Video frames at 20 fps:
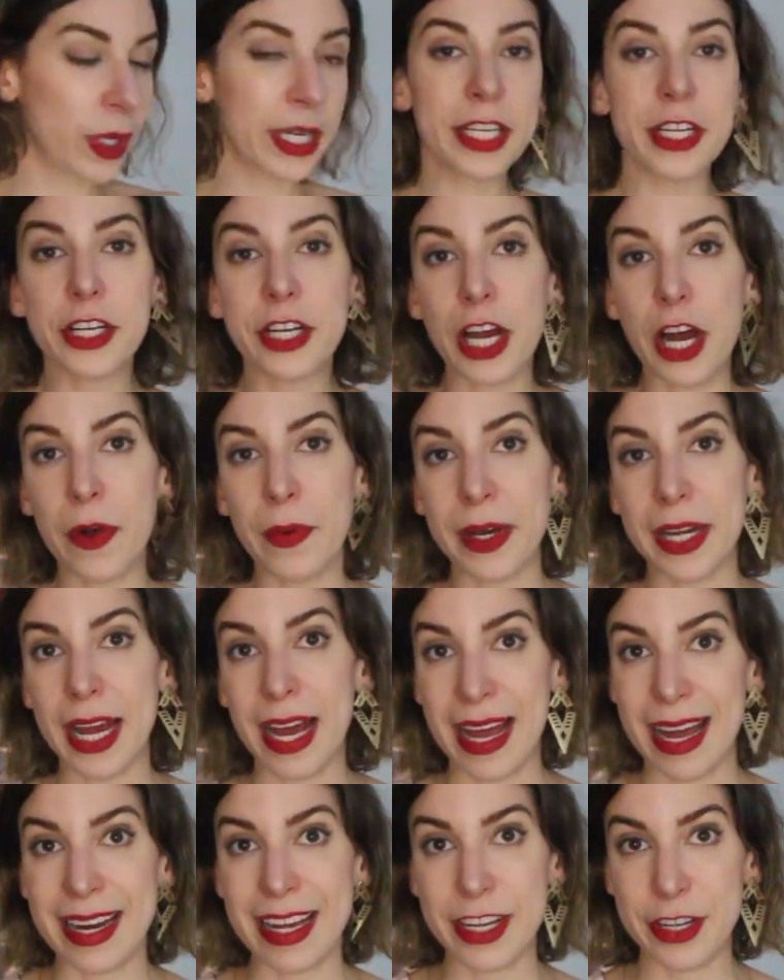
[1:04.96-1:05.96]
when you go and
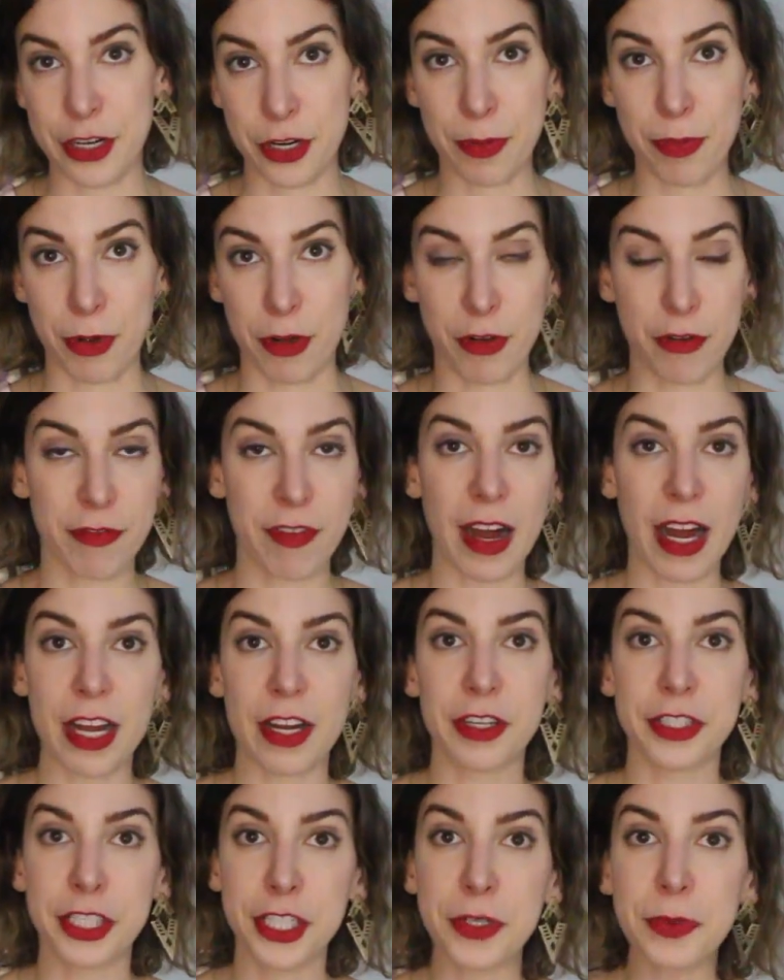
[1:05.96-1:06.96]
edit your profile,